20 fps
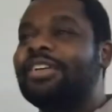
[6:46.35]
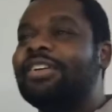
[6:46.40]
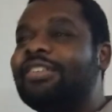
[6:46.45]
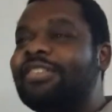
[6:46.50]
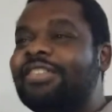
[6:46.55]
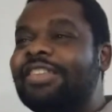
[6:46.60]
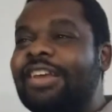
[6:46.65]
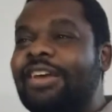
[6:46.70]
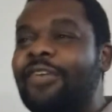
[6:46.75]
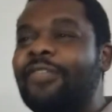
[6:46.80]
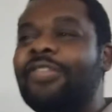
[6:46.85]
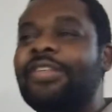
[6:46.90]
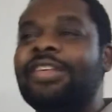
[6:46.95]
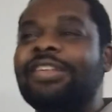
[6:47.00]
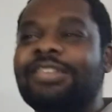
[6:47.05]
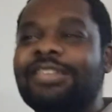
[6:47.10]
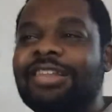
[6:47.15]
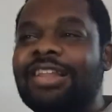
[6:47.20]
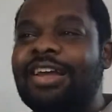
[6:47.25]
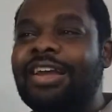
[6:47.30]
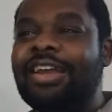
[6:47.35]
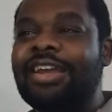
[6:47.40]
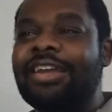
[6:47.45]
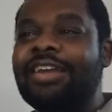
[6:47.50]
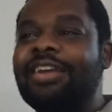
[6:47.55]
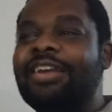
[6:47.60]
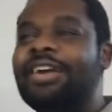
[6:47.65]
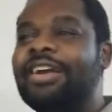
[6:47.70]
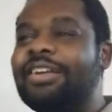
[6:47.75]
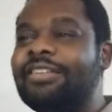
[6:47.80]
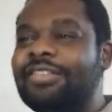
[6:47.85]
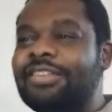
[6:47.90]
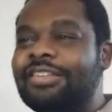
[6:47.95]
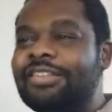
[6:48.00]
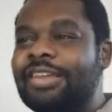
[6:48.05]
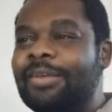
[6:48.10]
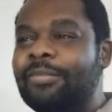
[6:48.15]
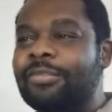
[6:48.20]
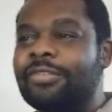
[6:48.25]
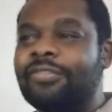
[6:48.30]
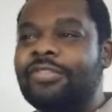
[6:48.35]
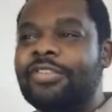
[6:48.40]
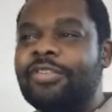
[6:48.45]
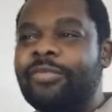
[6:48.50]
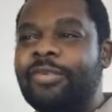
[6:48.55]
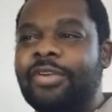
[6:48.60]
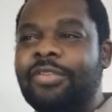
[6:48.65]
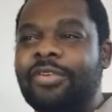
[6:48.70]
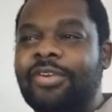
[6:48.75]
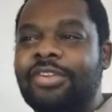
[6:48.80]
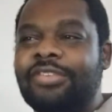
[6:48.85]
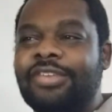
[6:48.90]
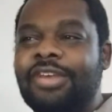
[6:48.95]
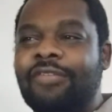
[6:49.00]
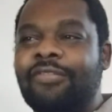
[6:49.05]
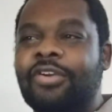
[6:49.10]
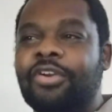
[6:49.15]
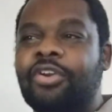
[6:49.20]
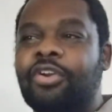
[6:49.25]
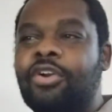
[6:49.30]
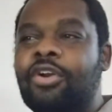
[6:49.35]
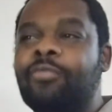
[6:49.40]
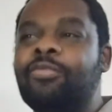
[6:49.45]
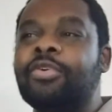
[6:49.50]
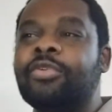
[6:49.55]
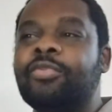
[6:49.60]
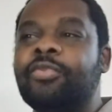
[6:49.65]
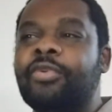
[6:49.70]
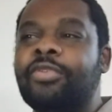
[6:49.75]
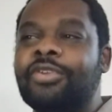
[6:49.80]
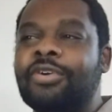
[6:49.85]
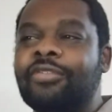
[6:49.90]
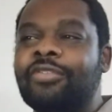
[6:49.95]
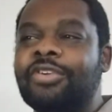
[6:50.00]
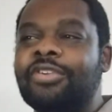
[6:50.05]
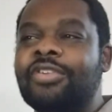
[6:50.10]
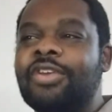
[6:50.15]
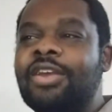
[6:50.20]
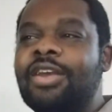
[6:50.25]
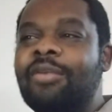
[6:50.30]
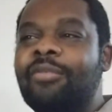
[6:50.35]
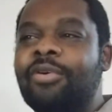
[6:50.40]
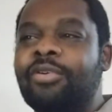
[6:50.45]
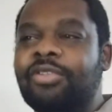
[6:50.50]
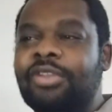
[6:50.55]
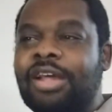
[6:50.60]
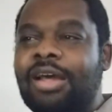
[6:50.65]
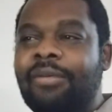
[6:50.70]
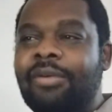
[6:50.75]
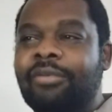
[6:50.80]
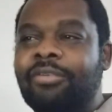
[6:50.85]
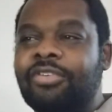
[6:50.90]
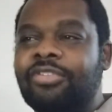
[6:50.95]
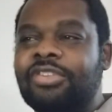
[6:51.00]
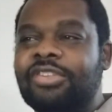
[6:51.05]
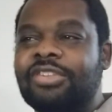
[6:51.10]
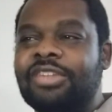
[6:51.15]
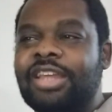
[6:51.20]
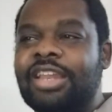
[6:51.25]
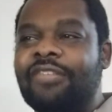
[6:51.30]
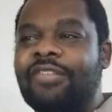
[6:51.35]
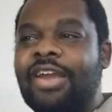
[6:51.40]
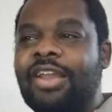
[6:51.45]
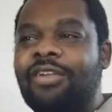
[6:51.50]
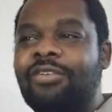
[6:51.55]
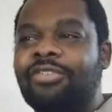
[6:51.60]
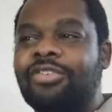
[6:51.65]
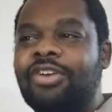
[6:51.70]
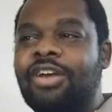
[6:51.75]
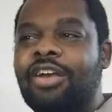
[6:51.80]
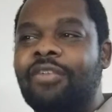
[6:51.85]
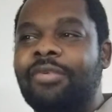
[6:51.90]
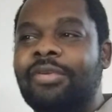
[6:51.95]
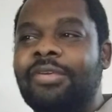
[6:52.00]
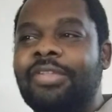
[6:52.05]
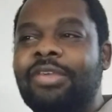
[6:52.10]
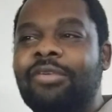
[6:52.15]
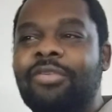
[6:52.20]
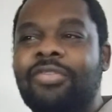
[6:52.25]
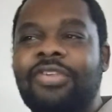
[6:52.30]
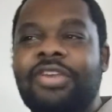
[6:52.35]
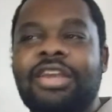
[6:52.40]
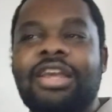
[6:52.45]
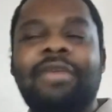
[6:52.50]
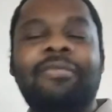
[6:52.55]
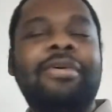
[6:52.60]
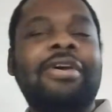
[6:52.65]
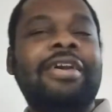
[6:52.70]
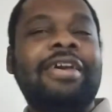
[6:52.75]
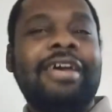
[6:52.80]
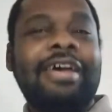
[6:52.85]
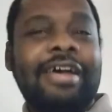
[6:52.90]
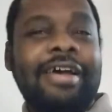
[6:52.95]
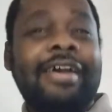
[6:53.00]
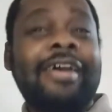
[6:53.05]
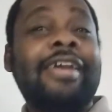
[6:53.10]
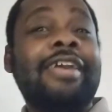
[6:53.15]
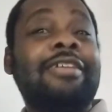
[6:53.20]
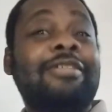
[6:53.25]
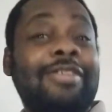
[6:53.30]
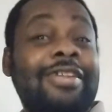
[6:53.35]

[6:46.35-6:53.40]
Stealth is lying. I see examples of this by myself. A girl, person with ovaries, posted a comment where she said, "If I don't talk to you, they will think I'm a guy."